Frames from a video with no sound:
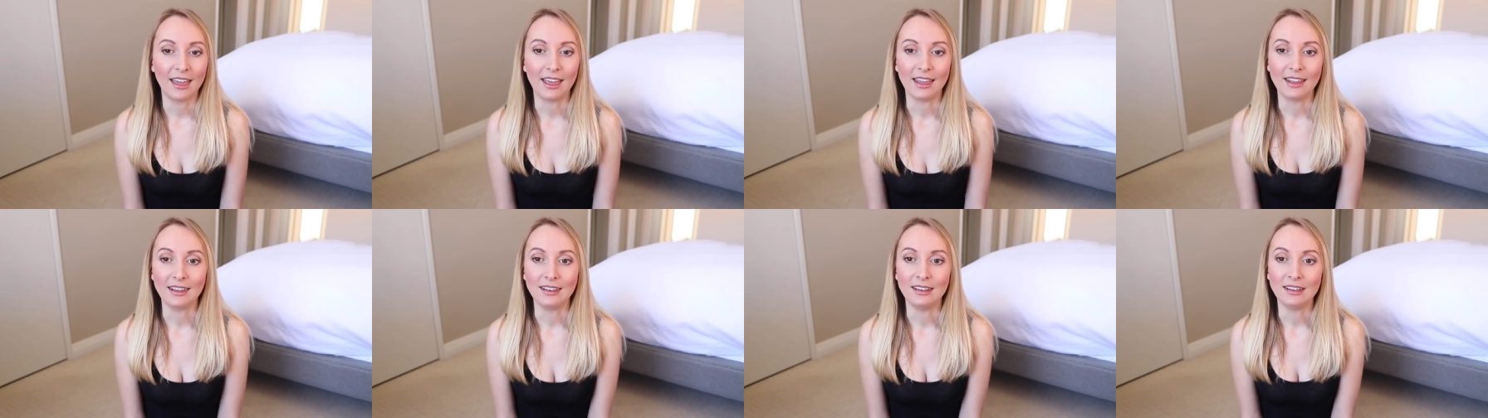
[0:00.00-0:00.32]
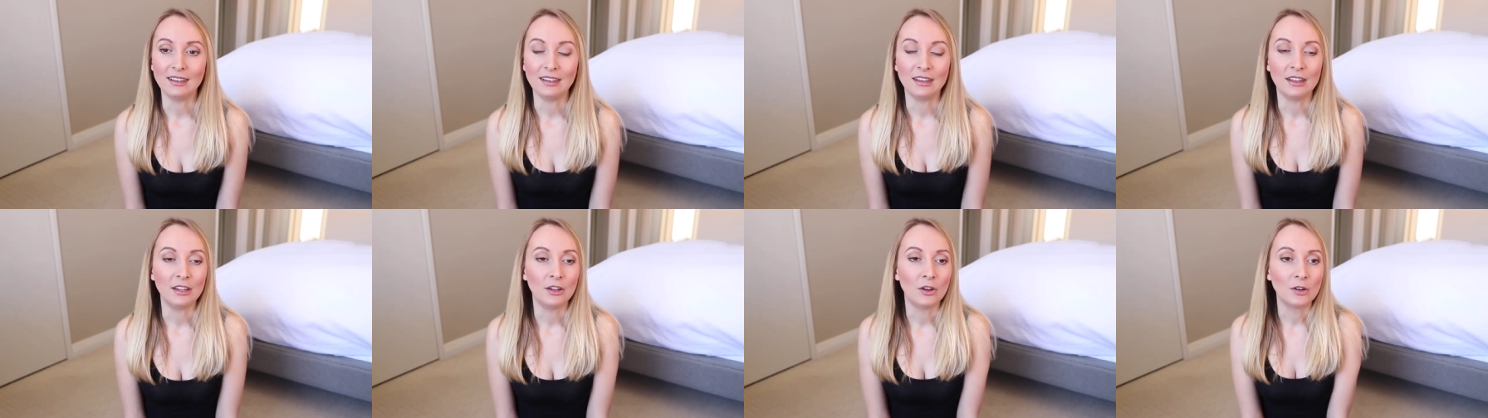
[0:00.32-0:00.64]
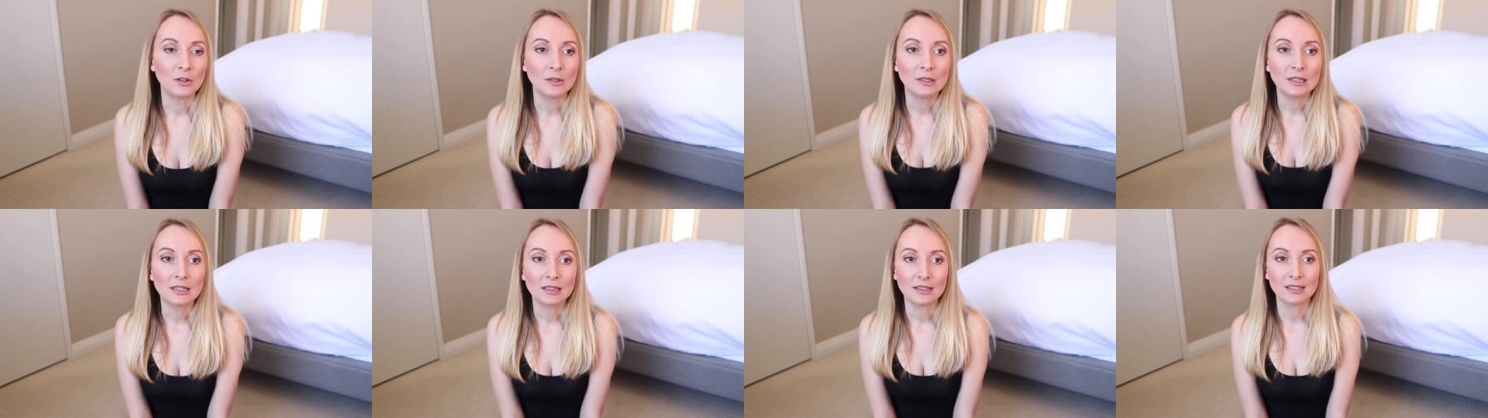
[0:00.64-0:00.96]
And the
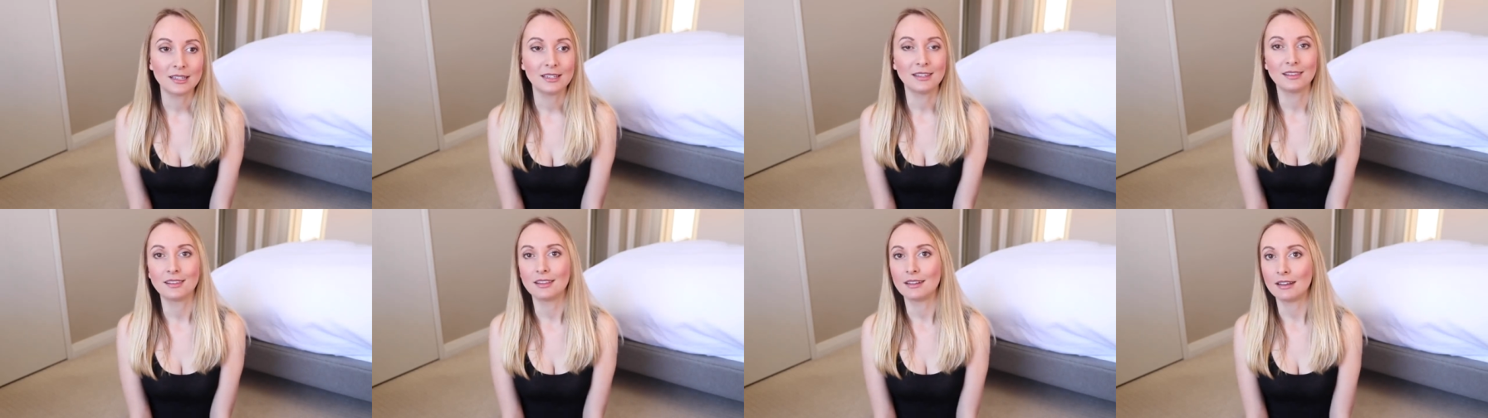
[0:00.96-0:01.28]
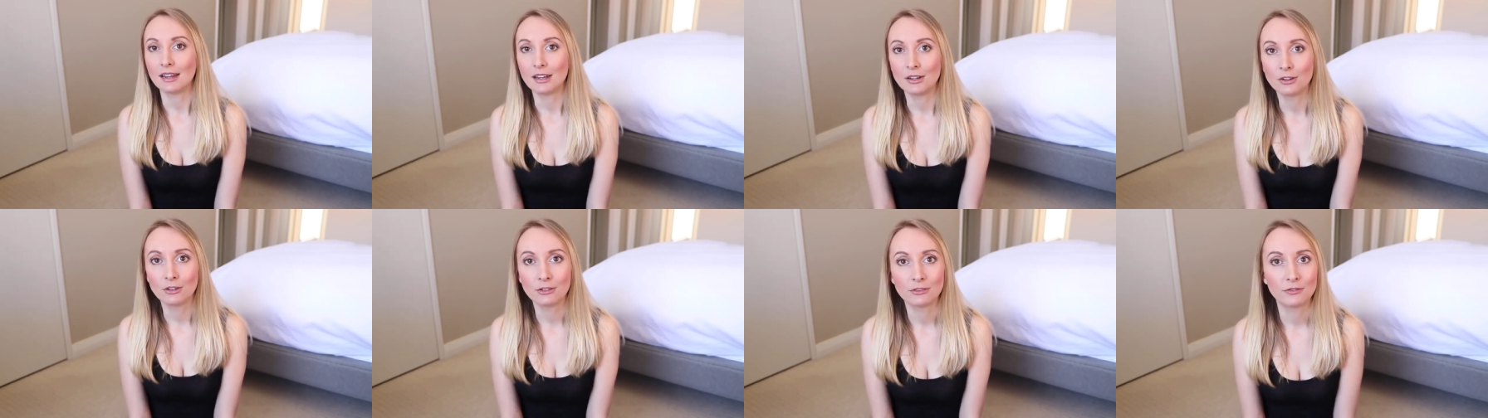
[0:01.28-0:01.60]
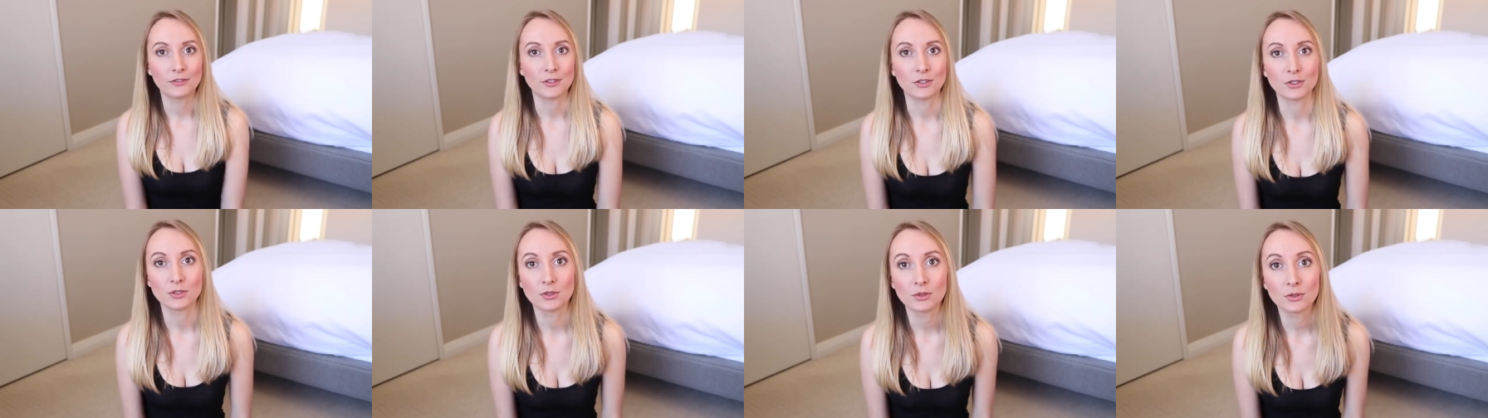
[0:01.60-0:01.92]
only thing that I know
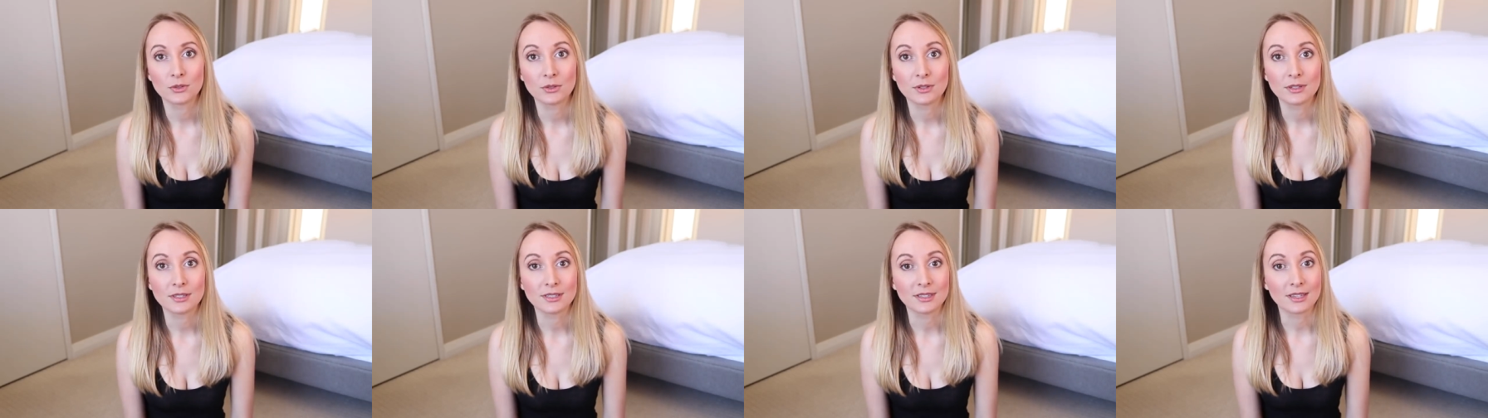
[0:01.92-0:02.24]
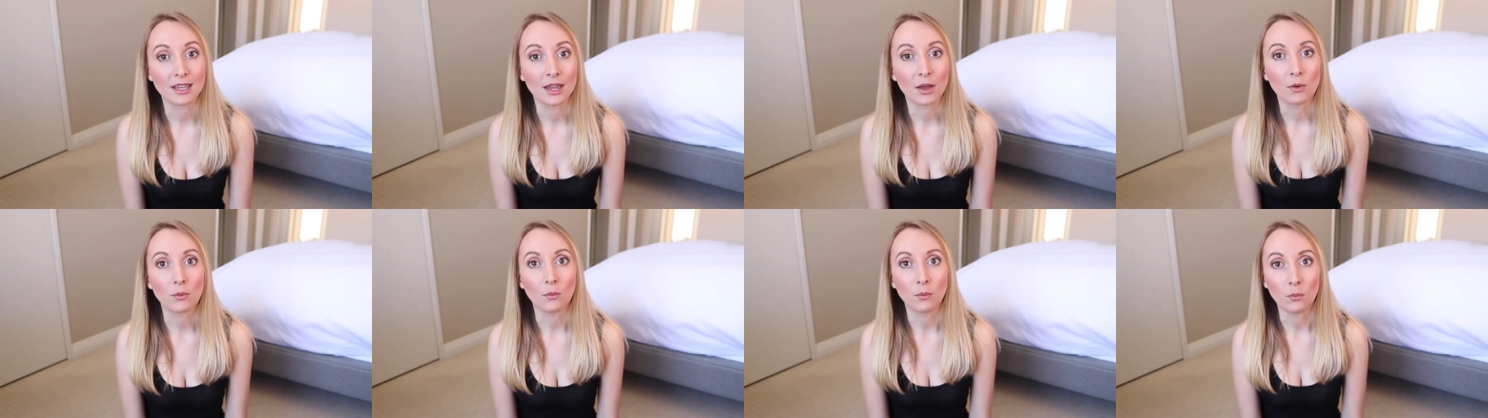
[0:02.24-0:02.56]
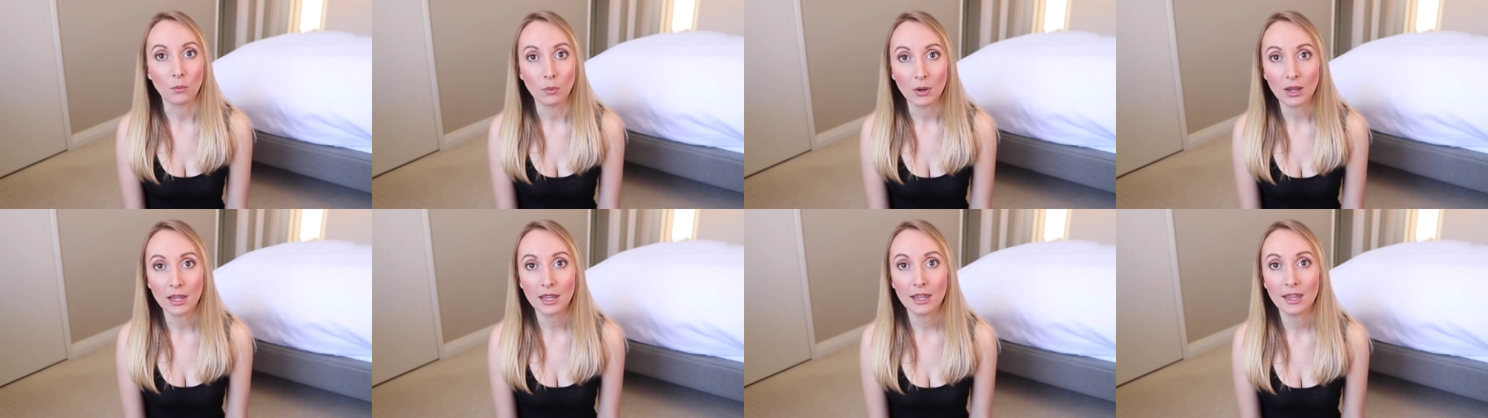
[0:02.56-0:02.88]
for sure is that
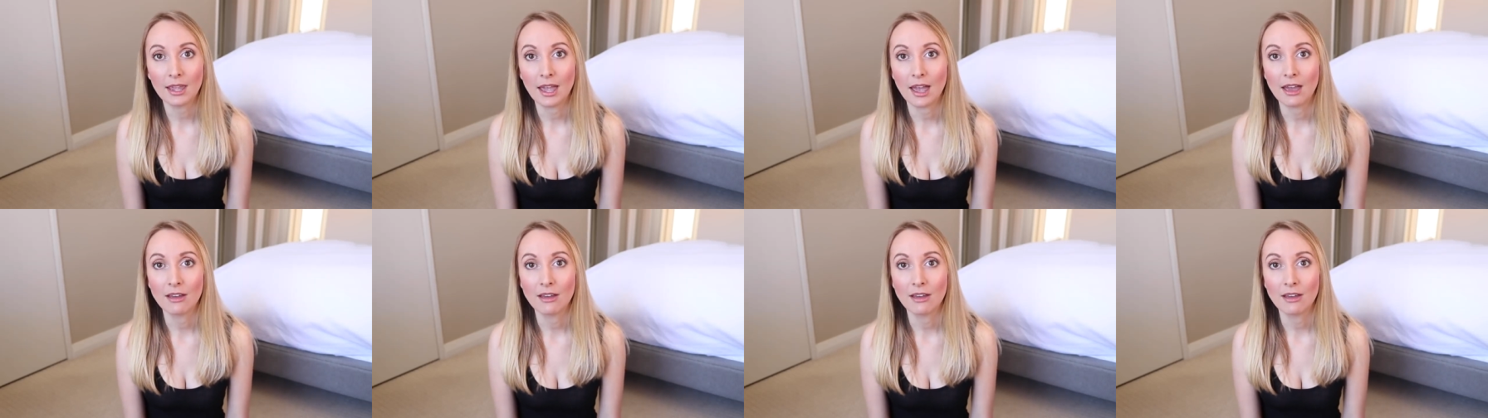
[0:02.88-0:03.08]
we